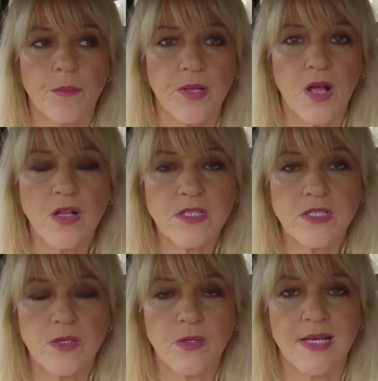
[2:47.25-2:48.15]
But
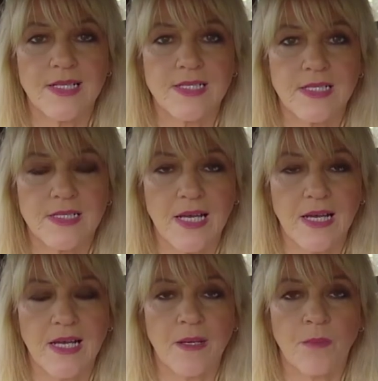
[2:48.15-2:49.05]
also it's a
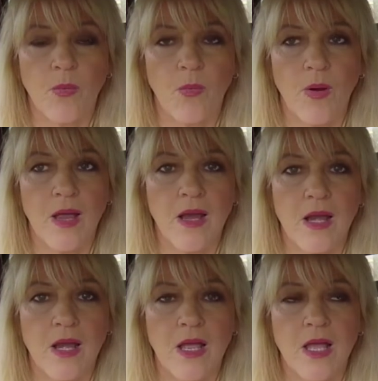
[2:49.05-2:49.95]
time
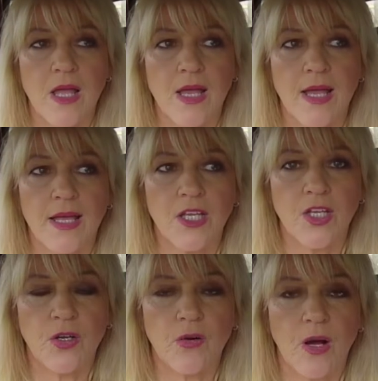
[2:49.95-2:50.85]
where,
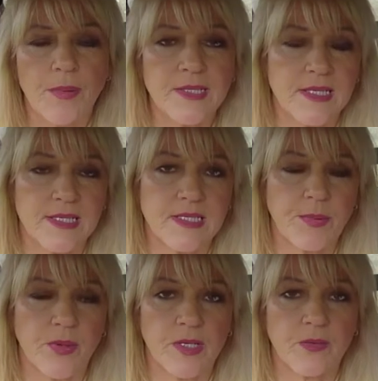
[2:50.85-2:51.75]
you know, up until this
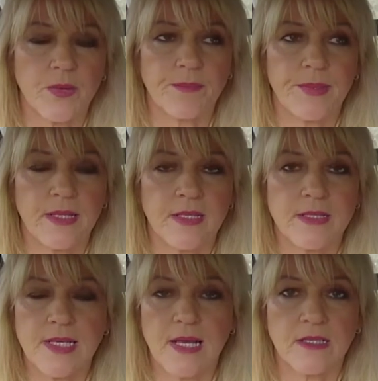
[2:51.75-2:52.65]
point we've been
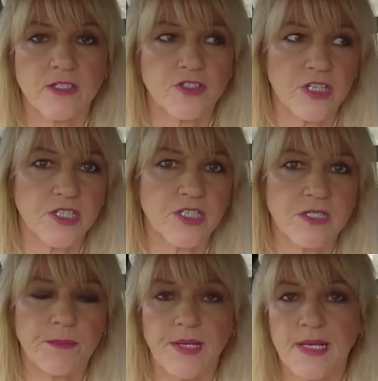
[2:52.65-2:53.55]
setting structures
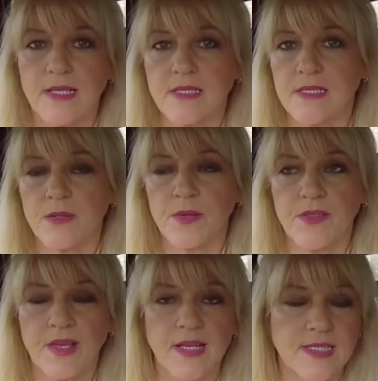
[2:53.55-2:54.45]
in place. There were
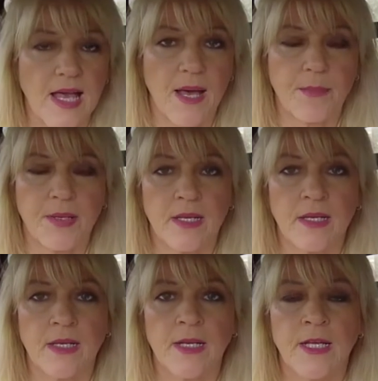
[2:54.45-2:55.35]
things
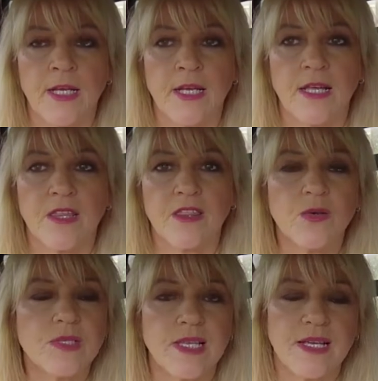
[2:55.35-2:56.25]
happening.
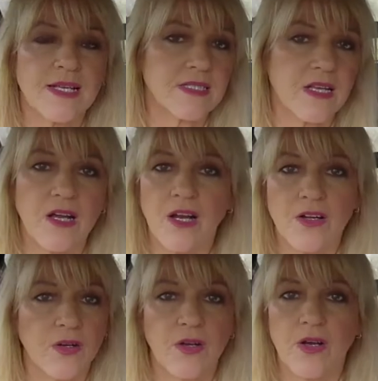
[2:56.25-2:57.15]
Those things are
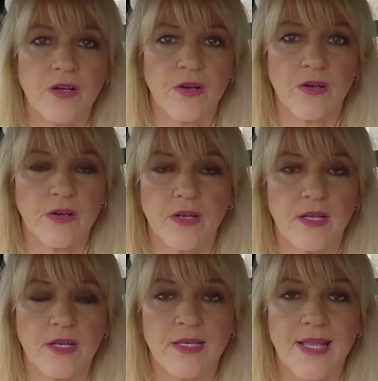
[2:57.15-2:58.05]
no longer
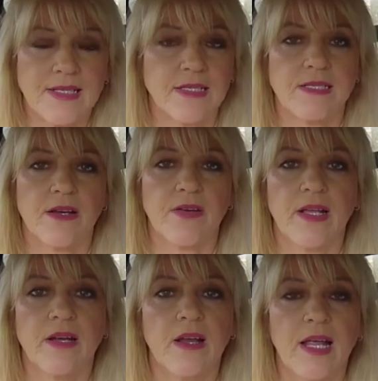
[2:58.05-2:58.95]
necessary
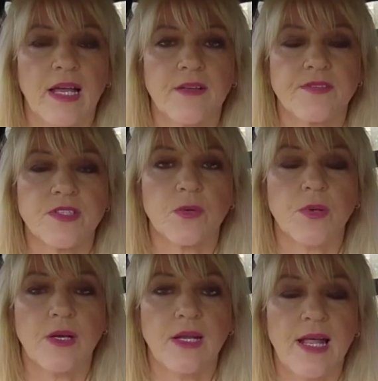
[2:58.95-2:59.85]
in our lives. So
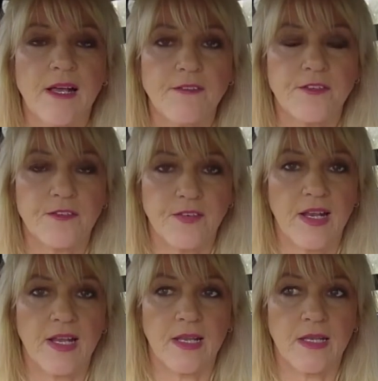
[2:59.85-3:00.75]
we're left
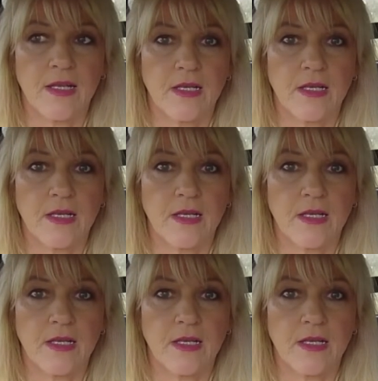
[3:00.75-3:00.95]
feeling,